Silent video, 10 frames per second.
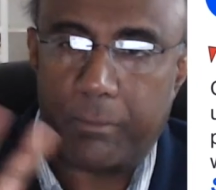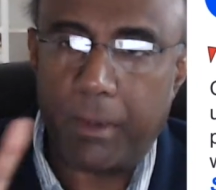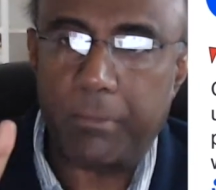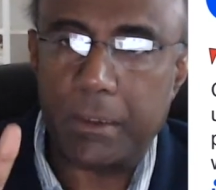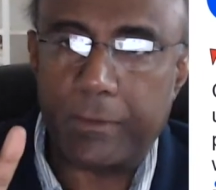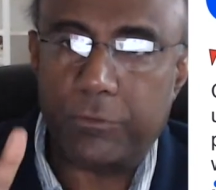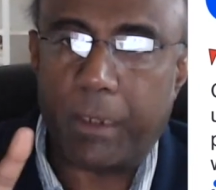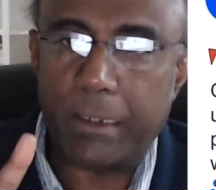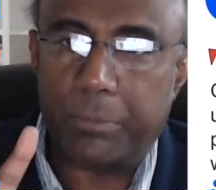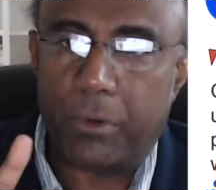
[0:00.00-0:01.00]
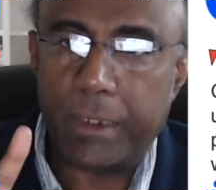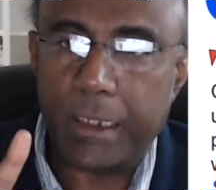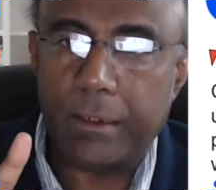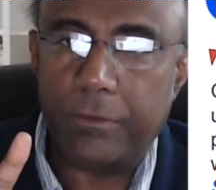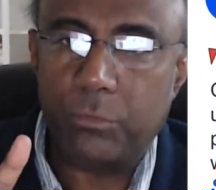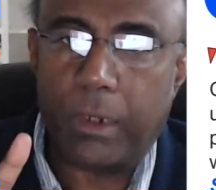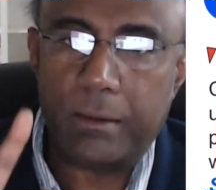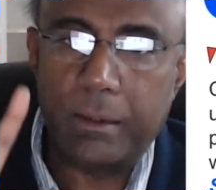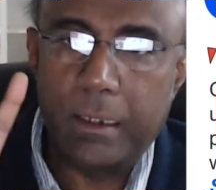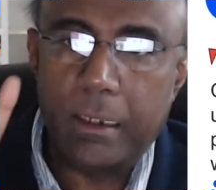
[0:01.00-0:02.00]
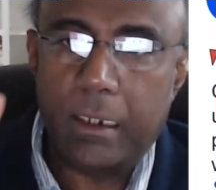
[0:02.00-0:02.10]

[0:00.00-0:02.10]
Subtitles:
Remember that spike protein is what